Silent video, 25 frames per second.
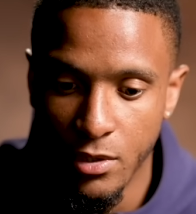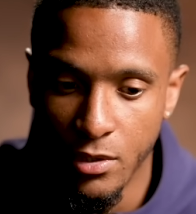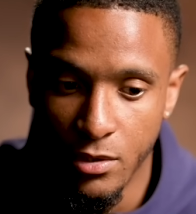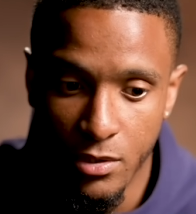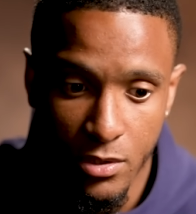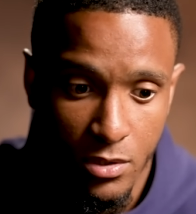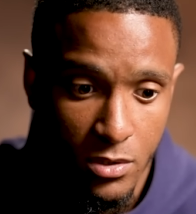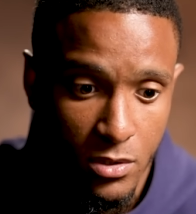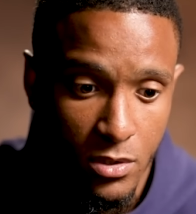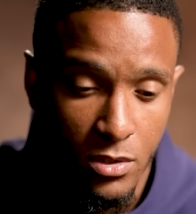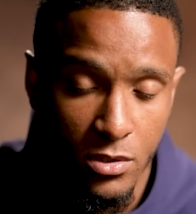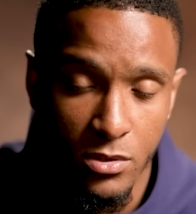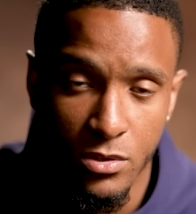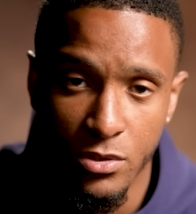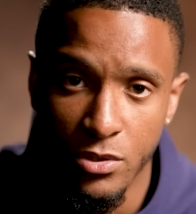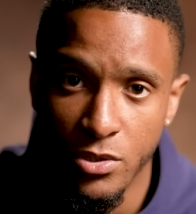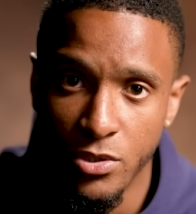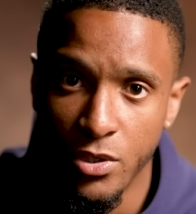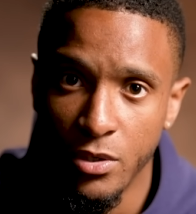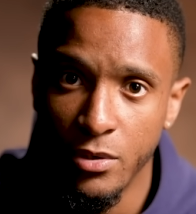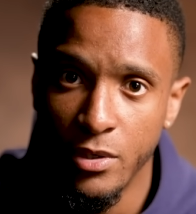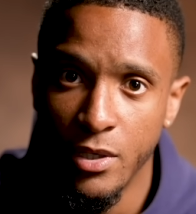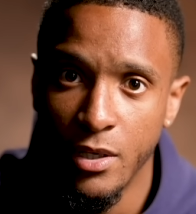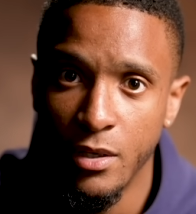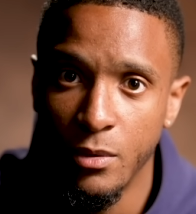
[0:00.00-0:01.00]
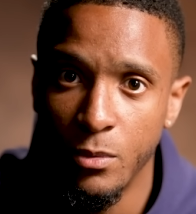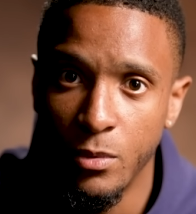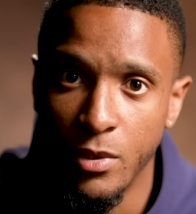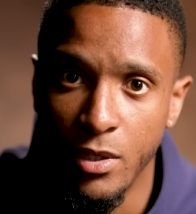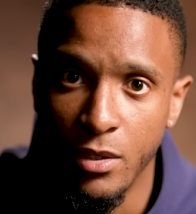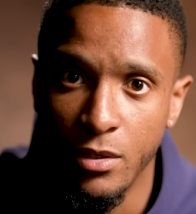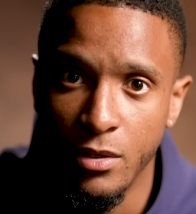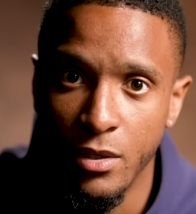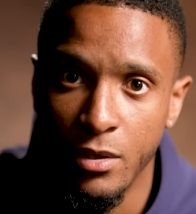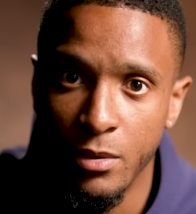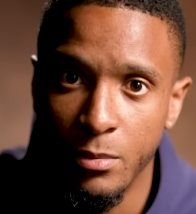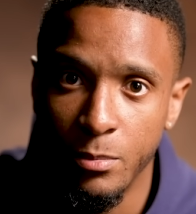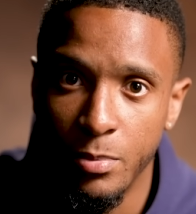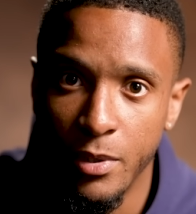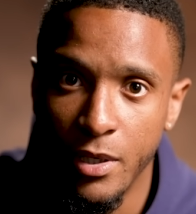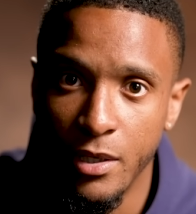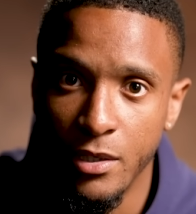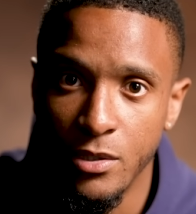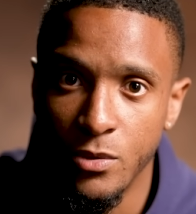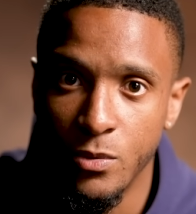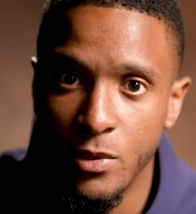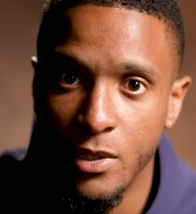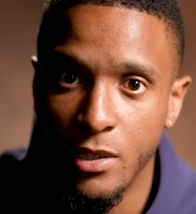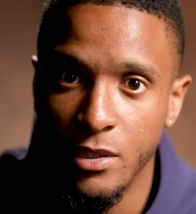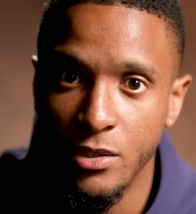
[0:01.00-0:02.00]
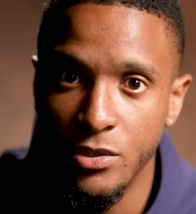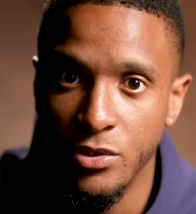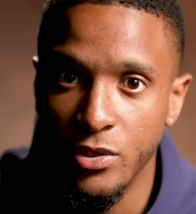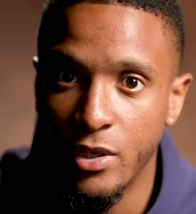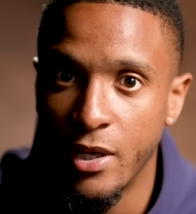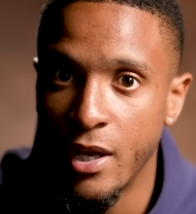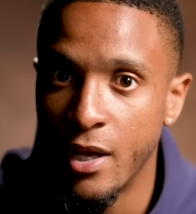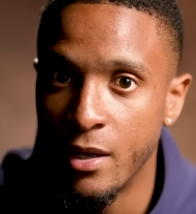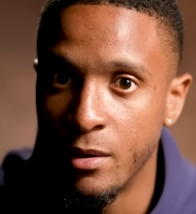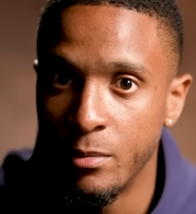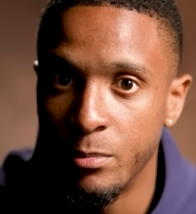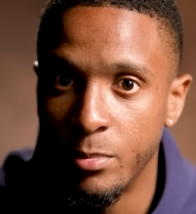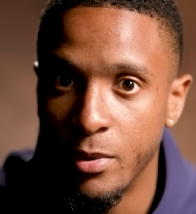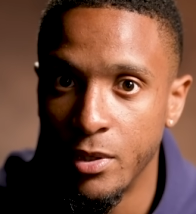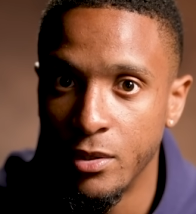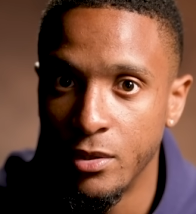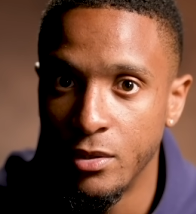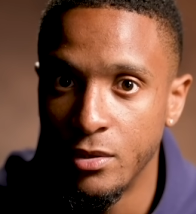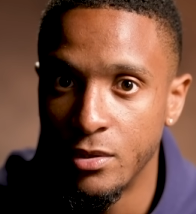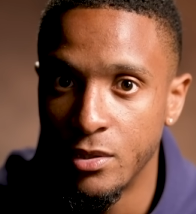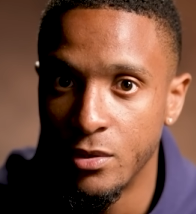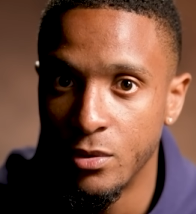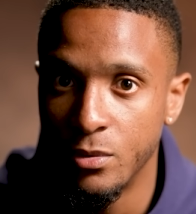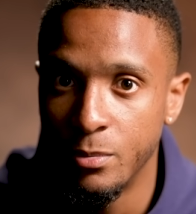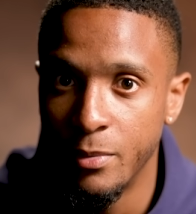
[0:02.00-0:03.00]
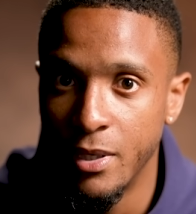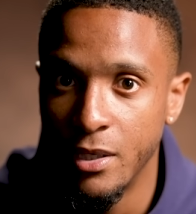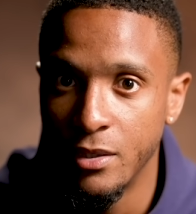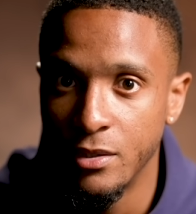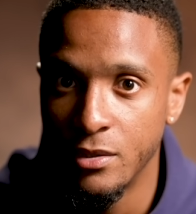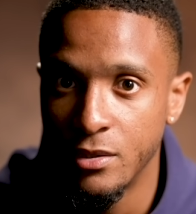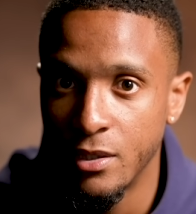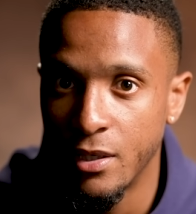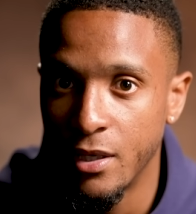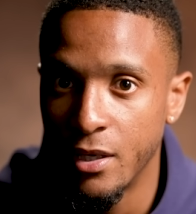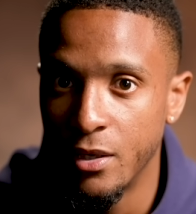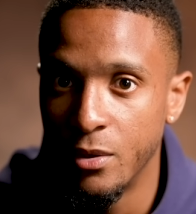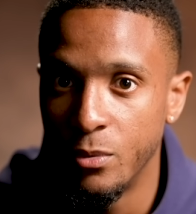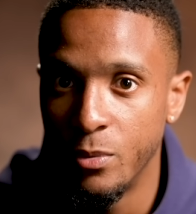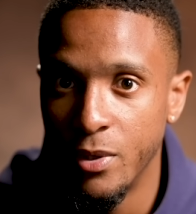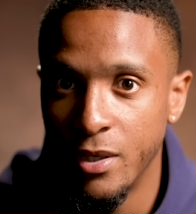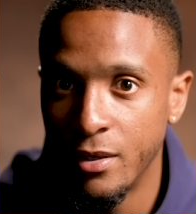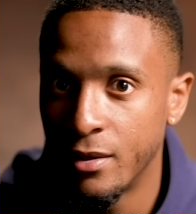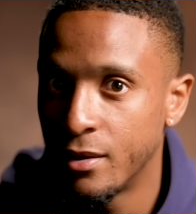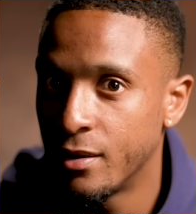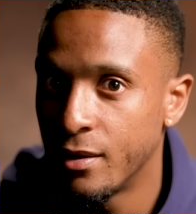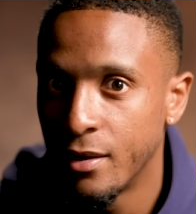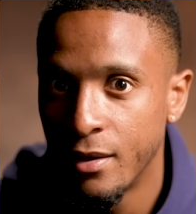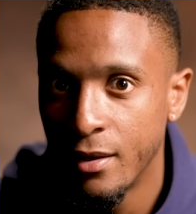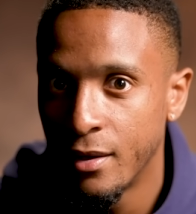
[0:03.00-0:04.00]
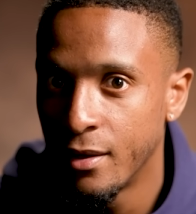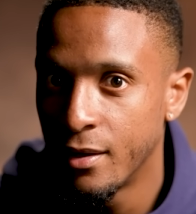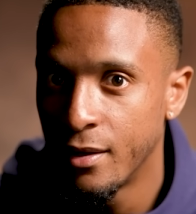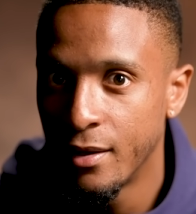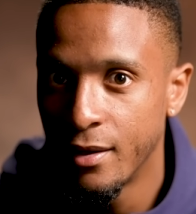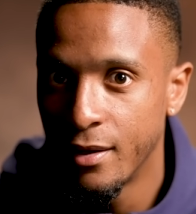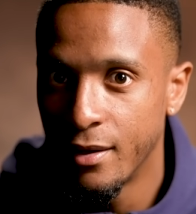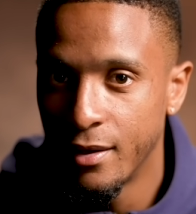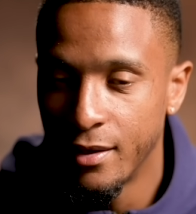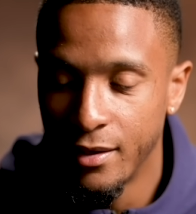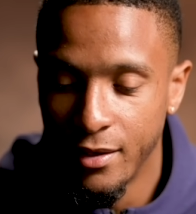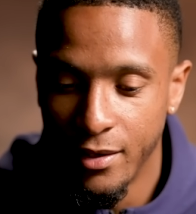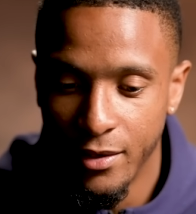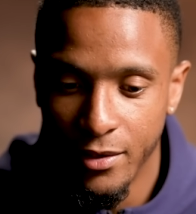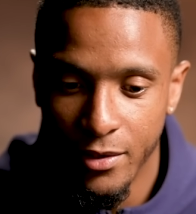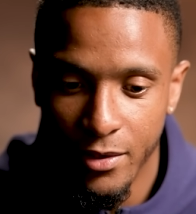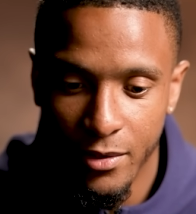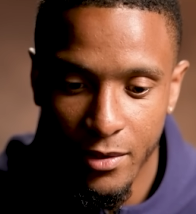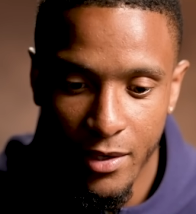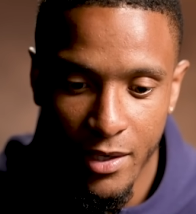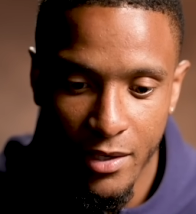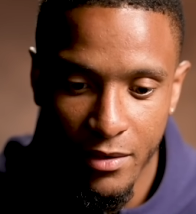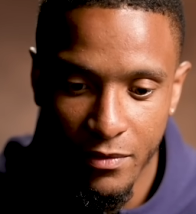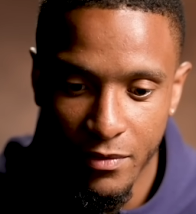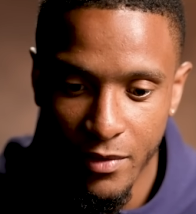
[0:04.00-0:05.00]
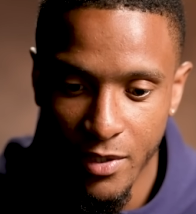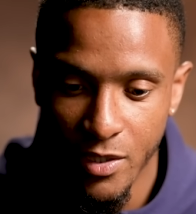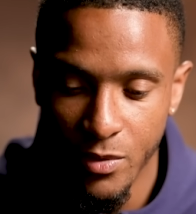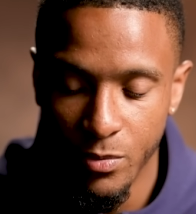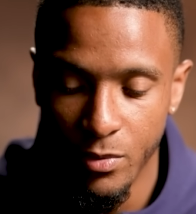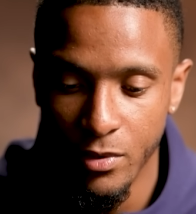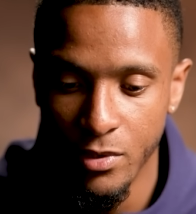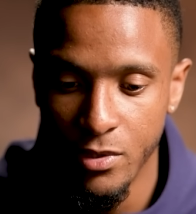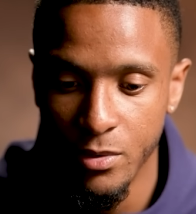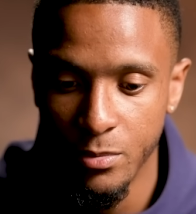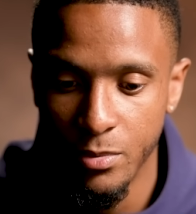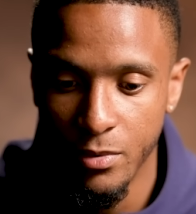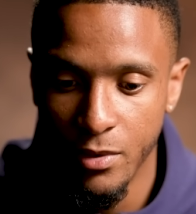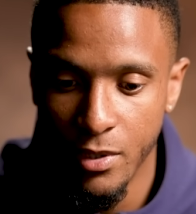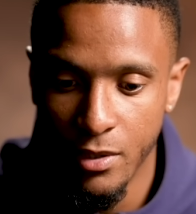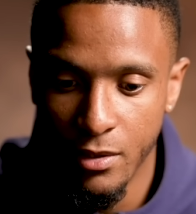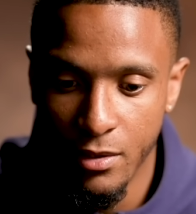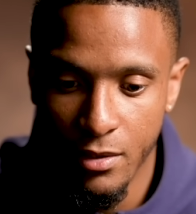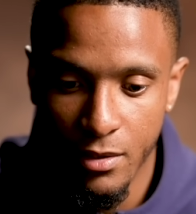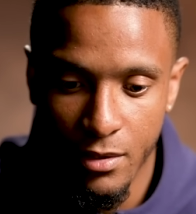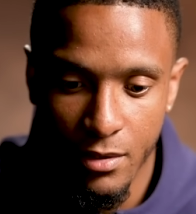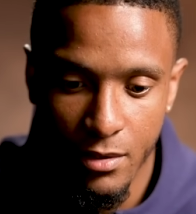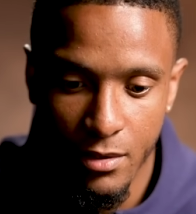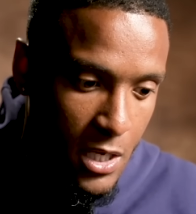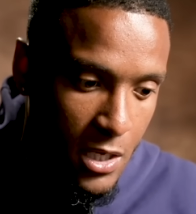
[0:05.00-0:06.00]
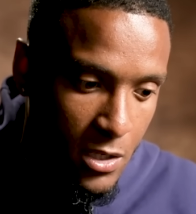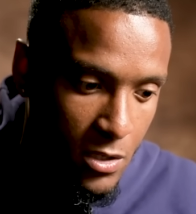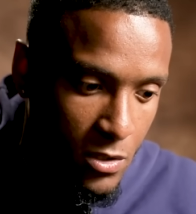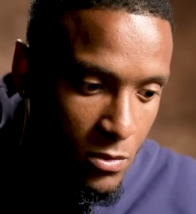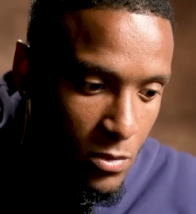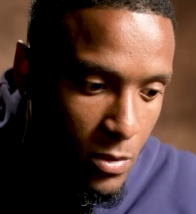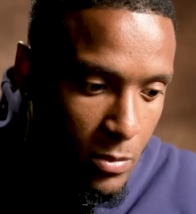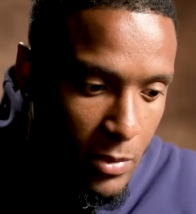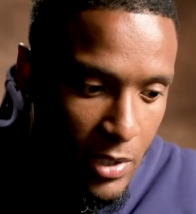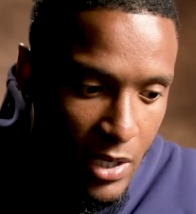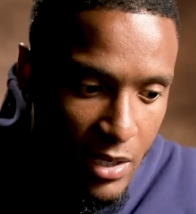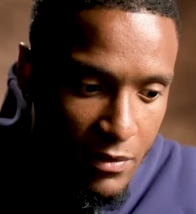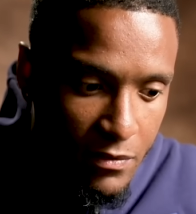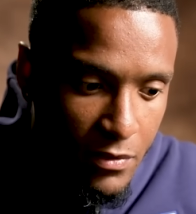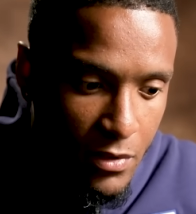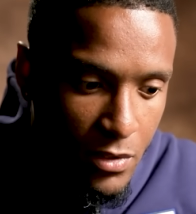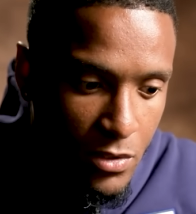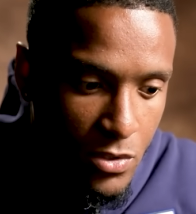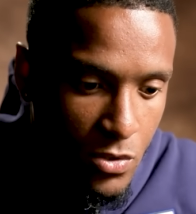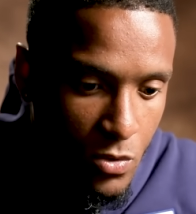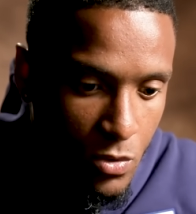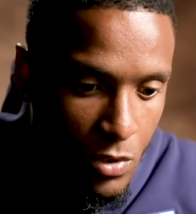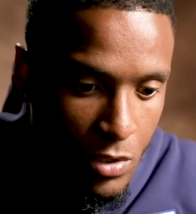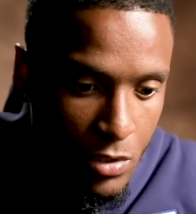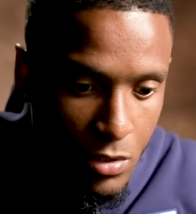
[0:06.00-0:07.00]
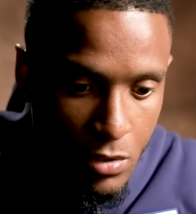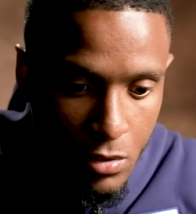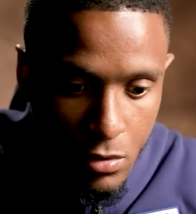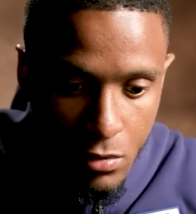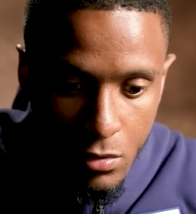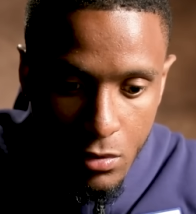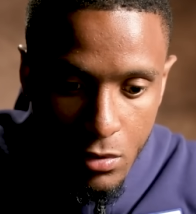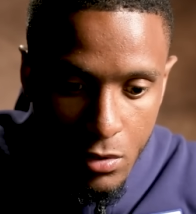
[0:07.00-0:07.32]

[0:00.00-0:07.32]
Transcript: It just goes to show that when you don't play as well as you can, but you still manage to get a win, you know, anything's possible. And I know what we have in the squad.